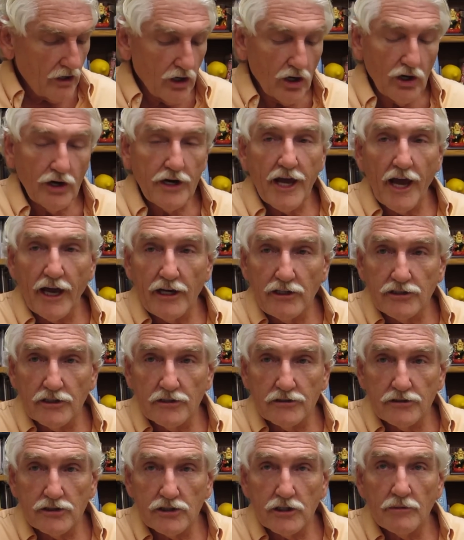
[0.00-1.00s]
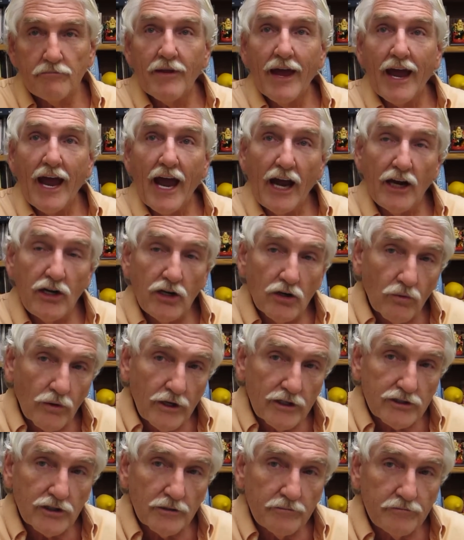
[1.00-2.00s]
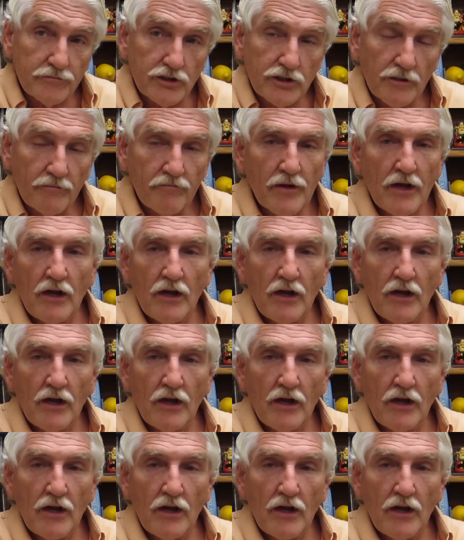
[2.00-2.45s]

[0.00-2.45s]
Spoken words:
herniations, aneurysms,